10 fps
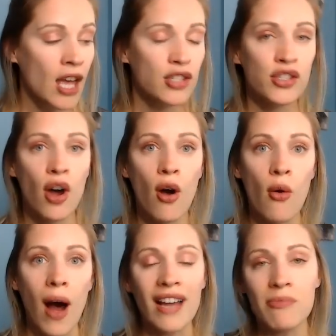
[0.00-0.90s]

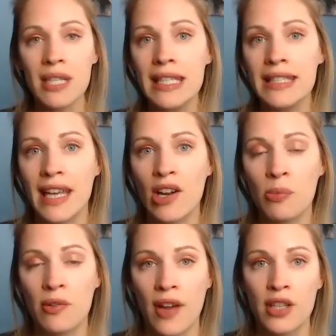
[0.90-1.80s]
So I've been in the dental
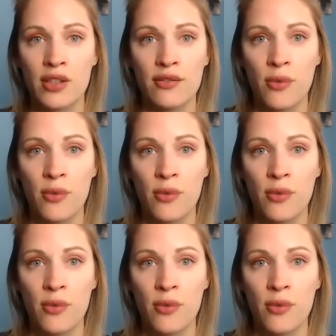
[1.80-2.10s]
profession